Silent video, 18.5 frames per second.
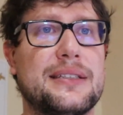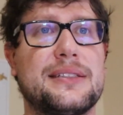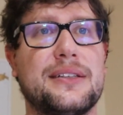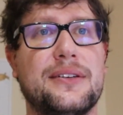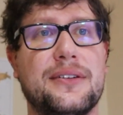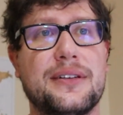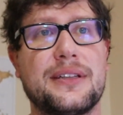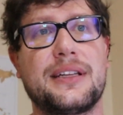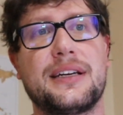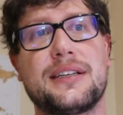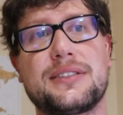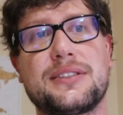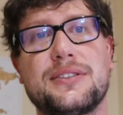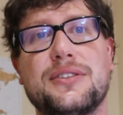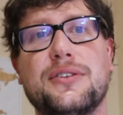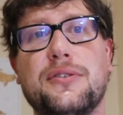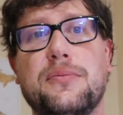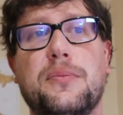so
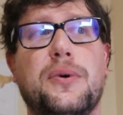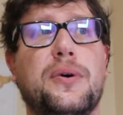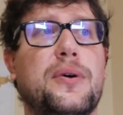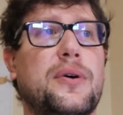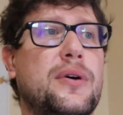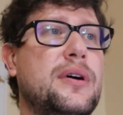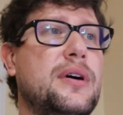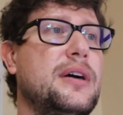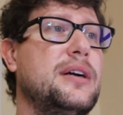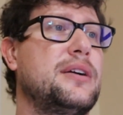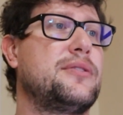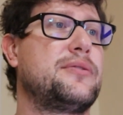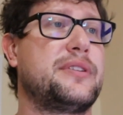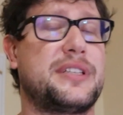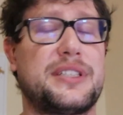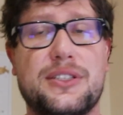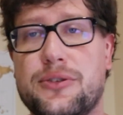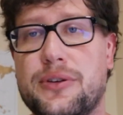there's no more
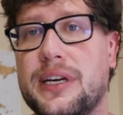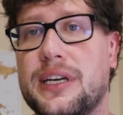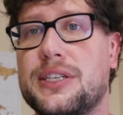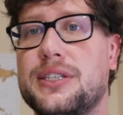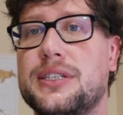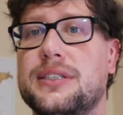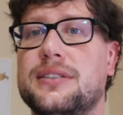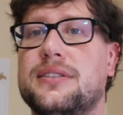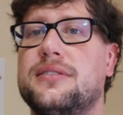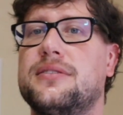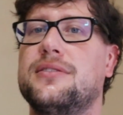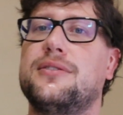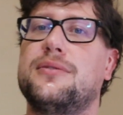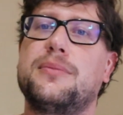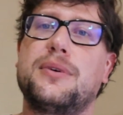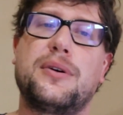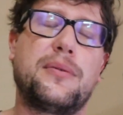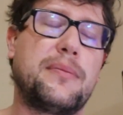restrictions,
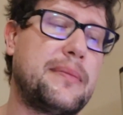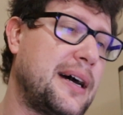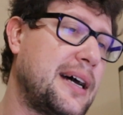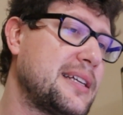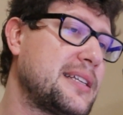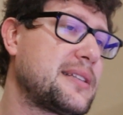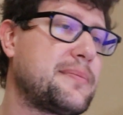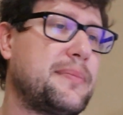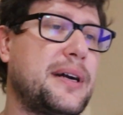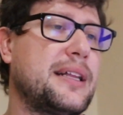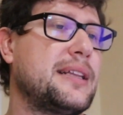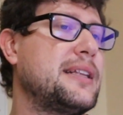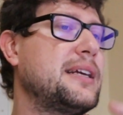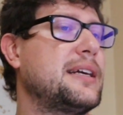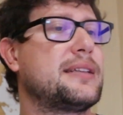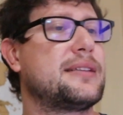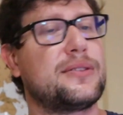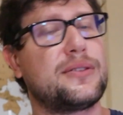no more mask
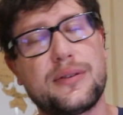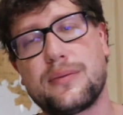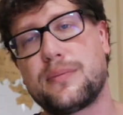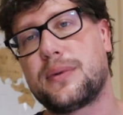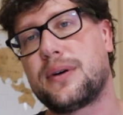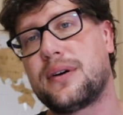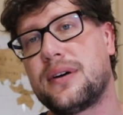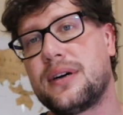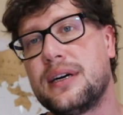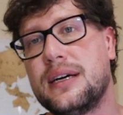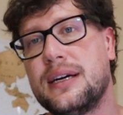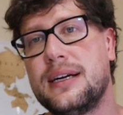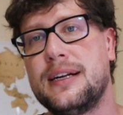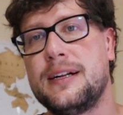mandate, no more